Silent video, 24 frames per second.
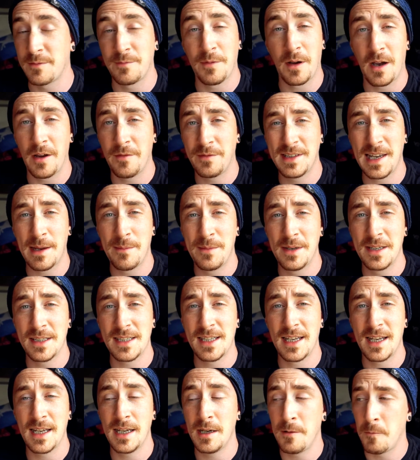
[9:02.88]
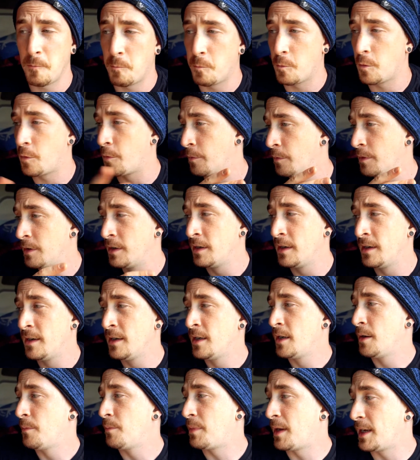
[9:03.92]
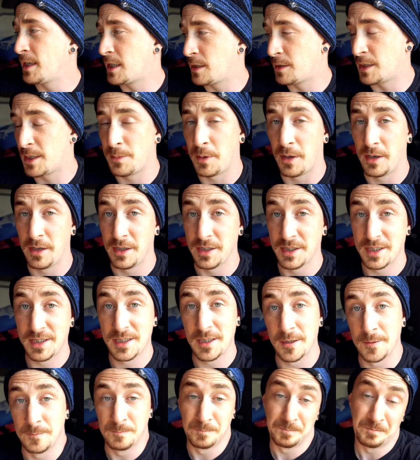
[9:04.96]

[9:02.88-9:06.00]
5-10 minutes later, place is spotless. So